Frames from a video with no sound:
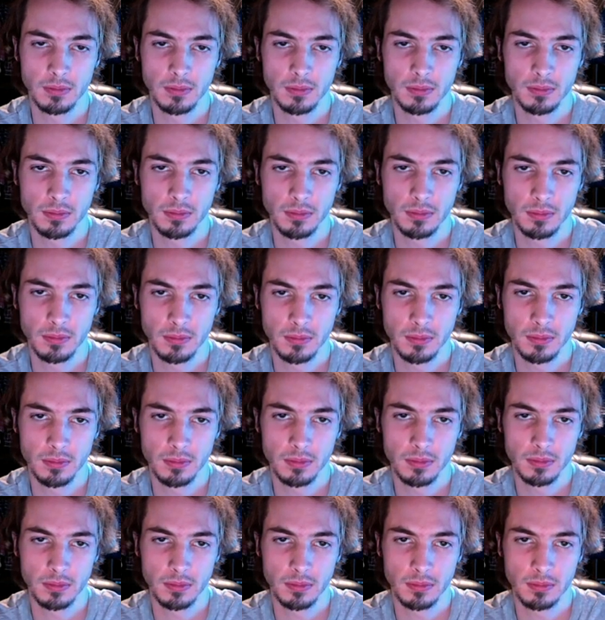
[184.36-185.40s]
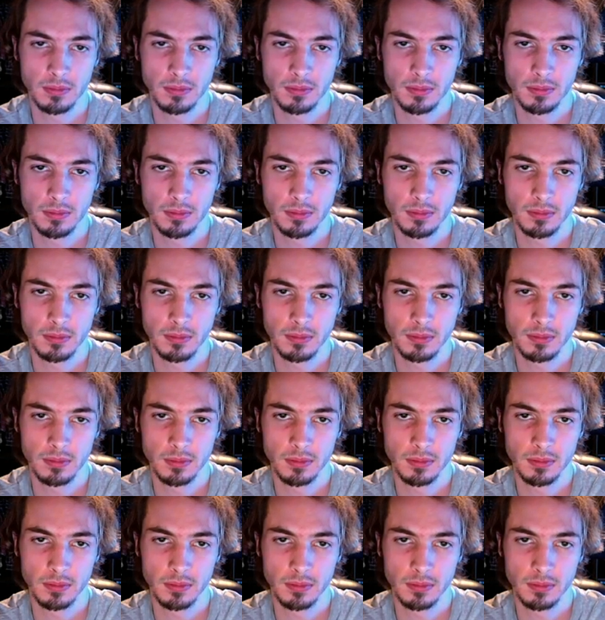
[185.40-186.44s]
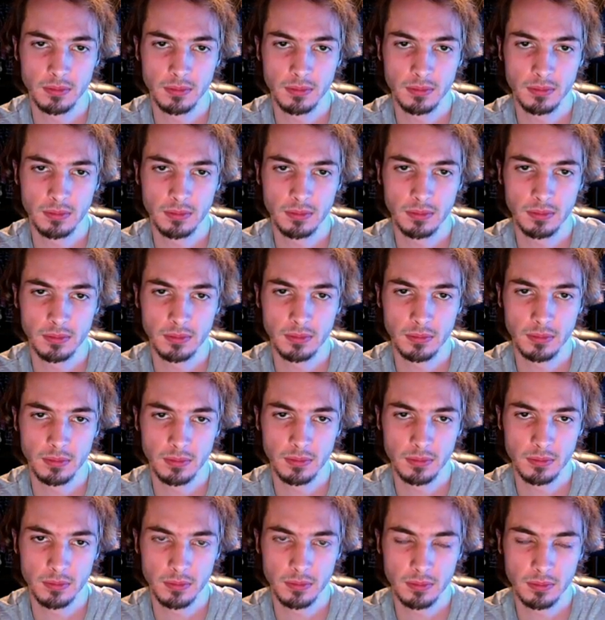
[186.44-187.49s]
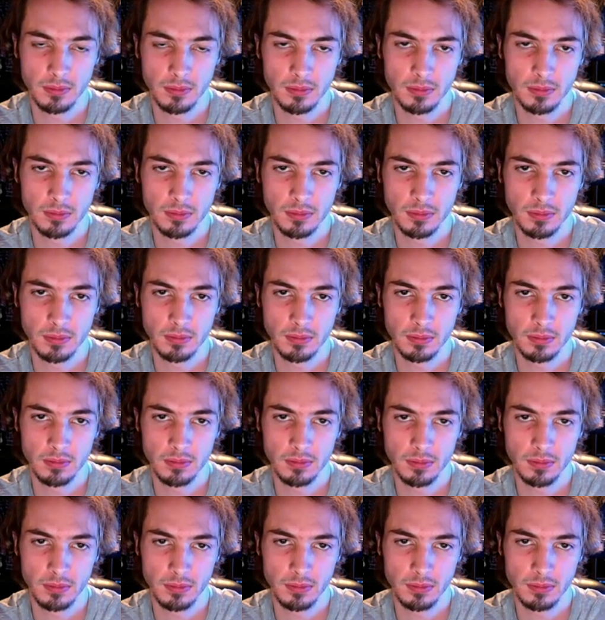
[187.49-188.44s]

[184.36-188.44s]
This person isn't speaking.